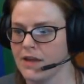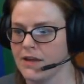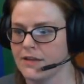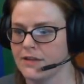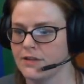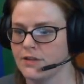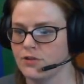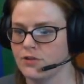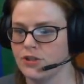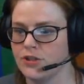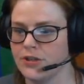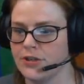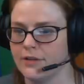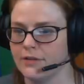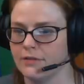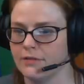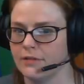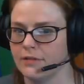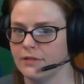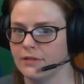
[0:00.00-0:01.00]
So she
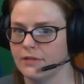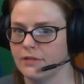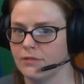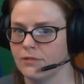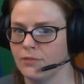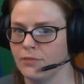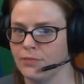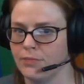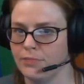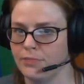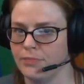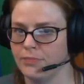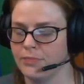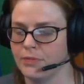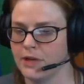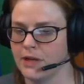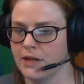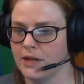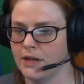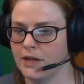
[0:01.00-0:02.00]

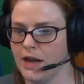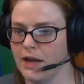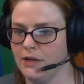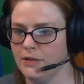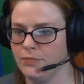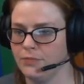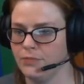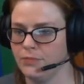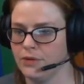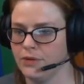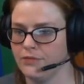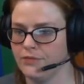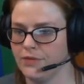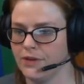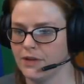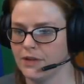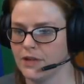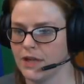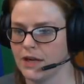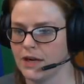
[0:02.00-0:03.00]
kind of would have
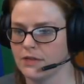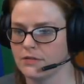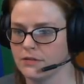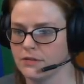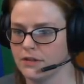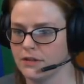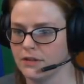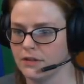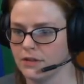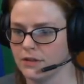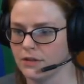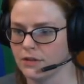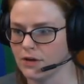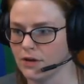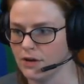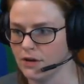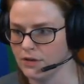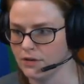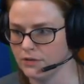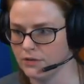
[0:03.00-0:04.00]
figured that out on her
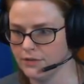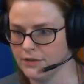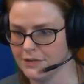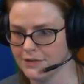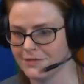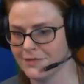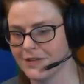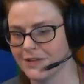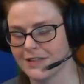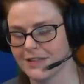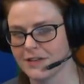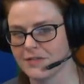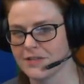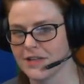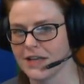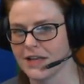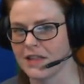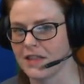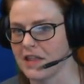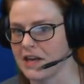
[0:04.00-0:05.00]
own, is what it sounds
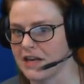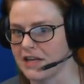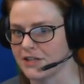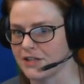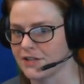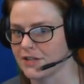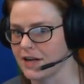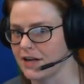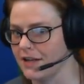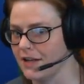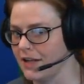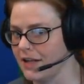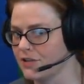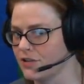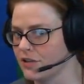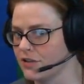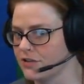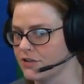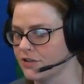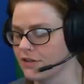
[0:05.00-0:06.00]
like, and then he just kind of like
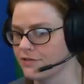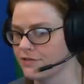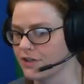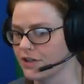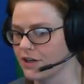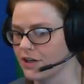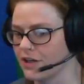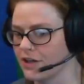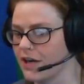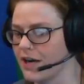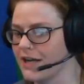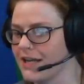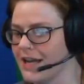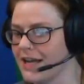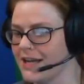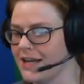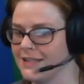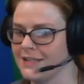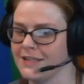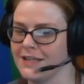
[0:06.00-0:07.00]
talks over her.
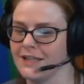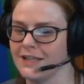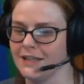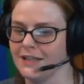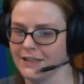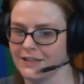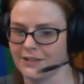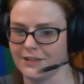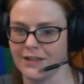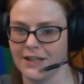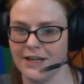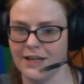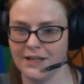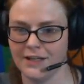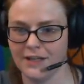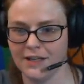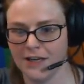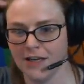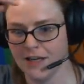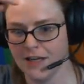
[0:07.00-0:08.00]
Again, it's like a little thing.